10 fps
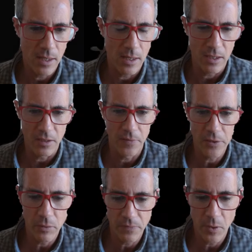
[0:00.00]
an
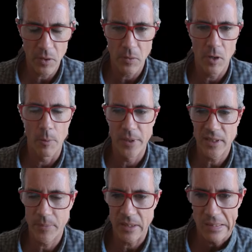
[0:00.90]
individual photo opens
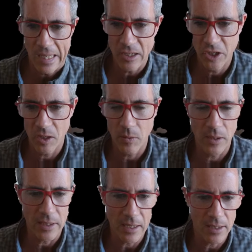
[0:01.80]
up the slideshow
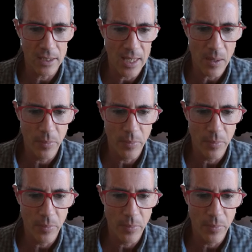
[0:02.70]
exactly at that